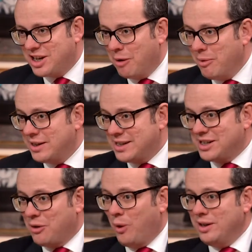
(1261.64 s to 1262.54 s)
coming, it sounds
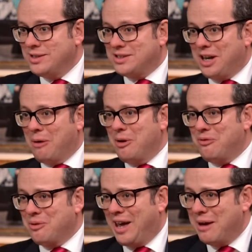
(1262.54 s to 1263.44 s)
like winter's coming
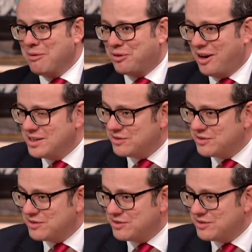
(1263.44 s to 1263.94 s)
from Game of Thrones.